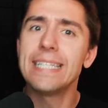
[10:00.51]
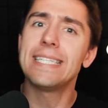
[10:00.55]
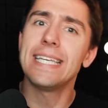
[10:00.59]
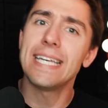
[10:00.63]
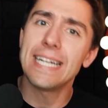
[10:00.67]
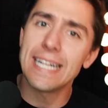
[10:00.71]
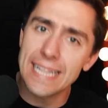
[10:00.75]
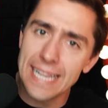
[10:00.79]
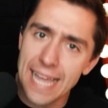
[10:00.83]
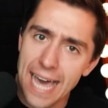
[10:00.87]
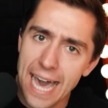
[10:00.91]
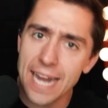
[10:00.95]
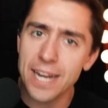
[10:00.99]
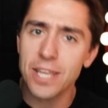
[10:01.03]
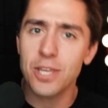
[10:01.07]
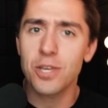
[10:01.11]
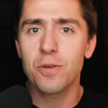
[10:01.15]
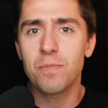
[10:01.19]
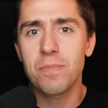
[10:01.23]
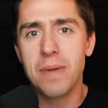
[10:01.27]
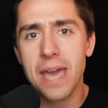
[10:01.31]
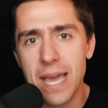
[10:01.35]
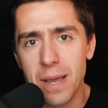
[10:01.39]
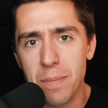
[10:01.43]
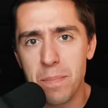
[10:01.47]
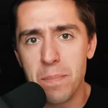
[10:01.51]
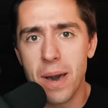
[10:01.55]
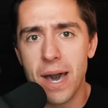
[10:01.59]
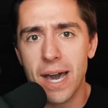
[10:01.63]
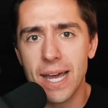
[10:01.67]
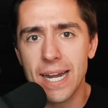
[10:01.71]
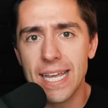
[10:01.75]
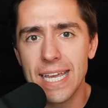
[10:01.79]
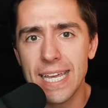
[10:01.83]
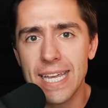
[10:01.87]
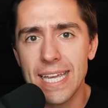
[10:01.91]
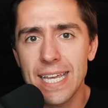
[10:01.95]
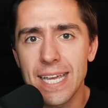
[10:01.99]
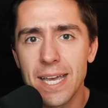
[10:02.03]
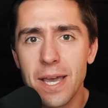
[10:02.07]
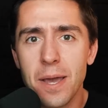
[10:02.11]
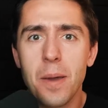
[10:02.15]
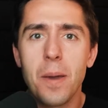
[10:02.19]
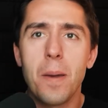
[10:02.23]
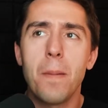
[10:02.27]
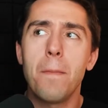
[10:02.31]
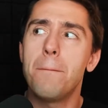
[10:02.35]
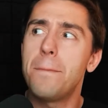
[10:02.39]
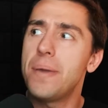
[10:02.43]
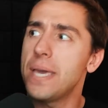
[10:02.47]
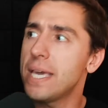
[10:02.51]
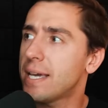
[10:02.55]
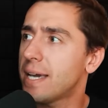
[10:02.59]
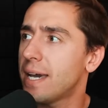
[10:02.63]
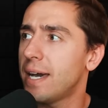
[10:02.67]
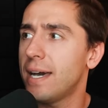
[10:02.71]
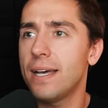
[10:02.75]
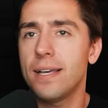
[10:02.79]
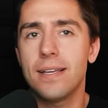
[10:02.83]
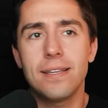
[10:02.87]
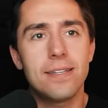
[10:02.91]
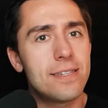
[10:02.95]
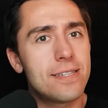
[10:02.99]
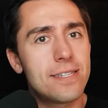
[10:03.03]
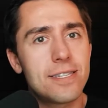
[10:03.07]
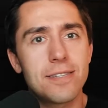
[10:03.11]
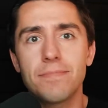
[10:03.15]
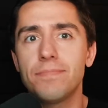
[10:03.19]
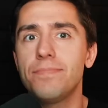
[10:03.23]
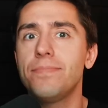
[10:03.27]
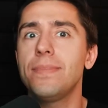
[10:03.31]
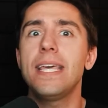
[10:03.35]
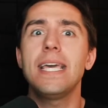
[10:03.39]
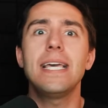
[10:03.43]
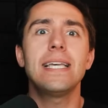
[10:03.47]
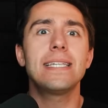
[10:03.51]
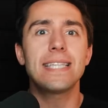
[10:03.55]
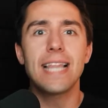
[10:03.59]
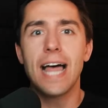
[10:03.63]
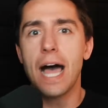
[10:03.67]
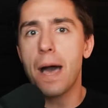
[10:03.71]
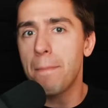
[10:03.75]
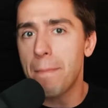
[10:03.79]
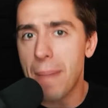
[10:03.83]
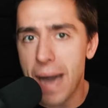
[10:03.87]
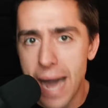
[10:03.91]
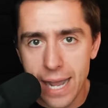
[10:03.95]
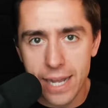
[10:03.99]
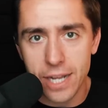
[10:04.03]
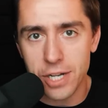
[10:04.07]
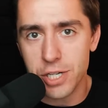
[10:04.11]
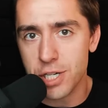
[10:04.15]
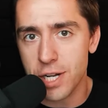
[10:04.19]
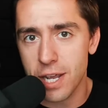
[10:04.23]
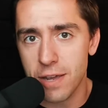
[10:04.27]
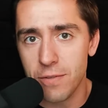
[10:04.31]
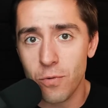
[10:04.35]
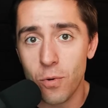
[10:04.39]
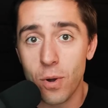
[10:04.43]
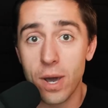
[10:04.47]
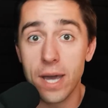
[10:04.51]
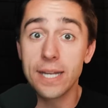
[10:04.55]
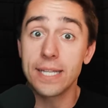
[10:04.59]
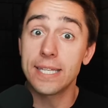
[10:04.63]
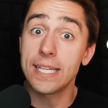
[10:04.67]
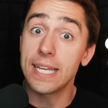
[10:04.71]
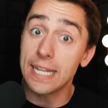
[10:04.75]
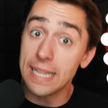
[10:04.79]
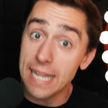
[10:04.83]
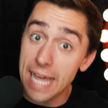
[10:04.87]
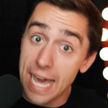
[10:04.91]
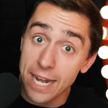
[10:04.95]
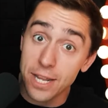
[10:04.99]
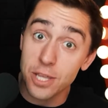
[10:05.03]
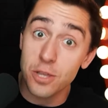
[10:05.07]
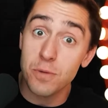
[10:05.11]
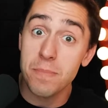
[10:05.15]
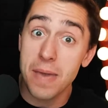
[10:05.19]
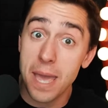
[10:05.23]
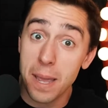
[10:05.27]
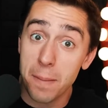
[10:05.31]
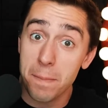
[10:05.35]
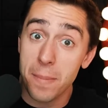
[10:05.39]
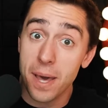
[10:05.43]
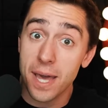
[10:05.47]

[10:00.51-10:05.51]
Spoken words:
Did a lot of you make money because Islam Makhachev won? Did a lot of you make